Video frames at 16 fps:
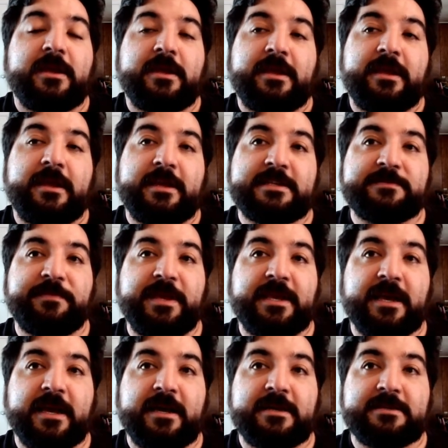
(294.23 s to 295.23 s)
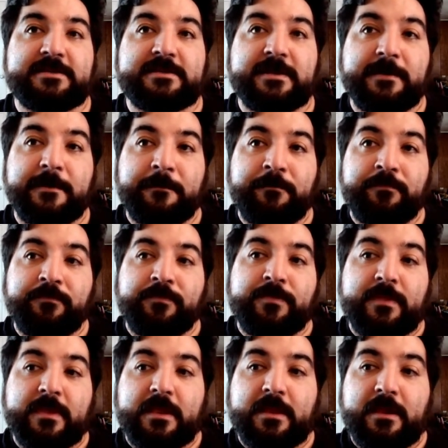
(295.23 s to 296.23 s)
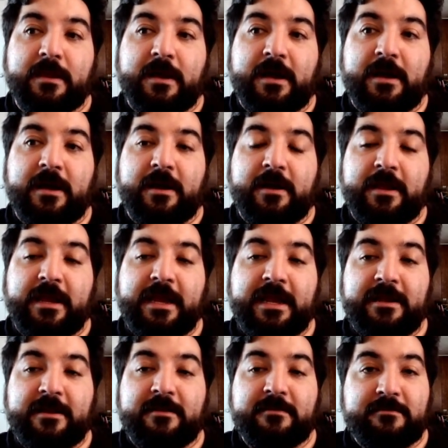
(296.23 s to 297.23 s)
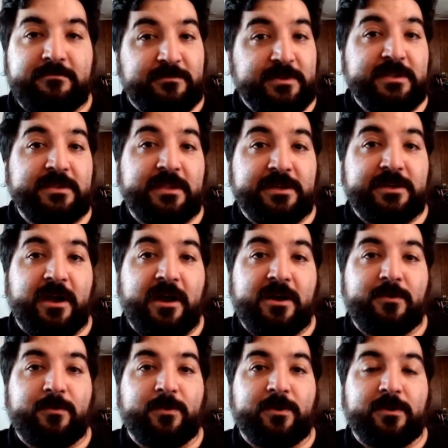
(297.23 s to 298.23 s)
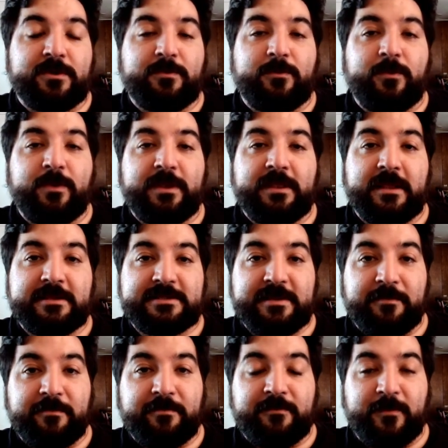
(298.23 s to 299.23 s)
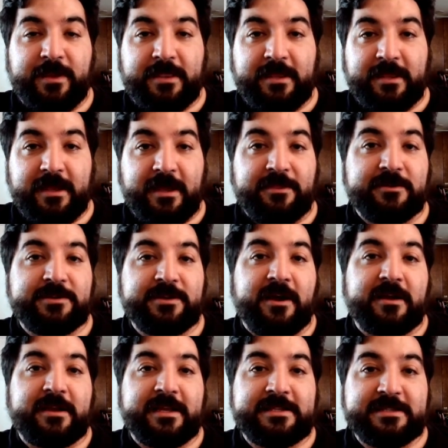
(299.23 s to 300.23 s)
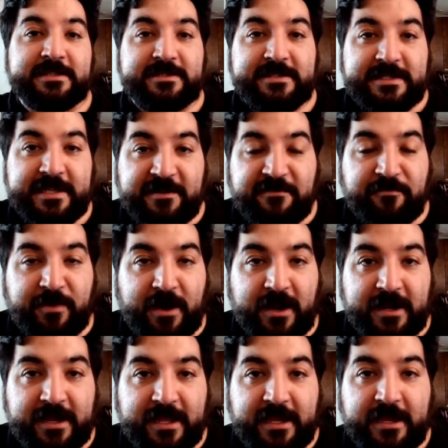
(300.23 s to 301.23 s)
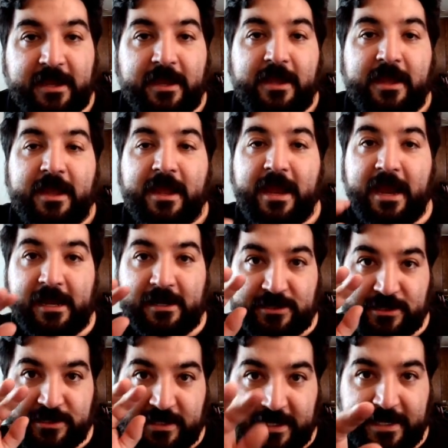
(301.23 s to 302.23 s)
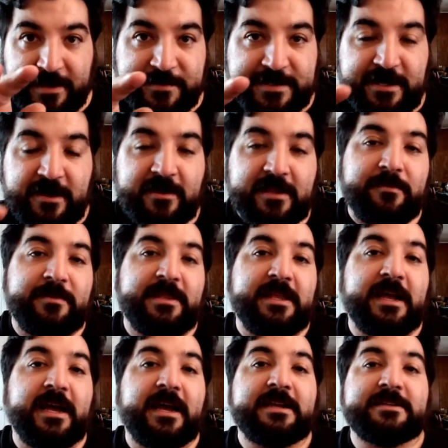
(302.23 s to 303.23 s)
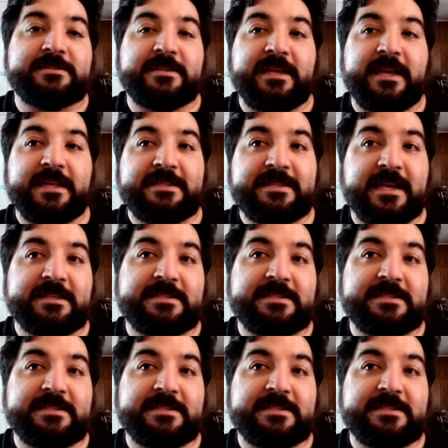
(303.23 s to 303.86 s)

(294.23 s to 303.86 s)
is because in the dog world, when the other dog gets a stiff body and just keeps staring them in the eyes, it's as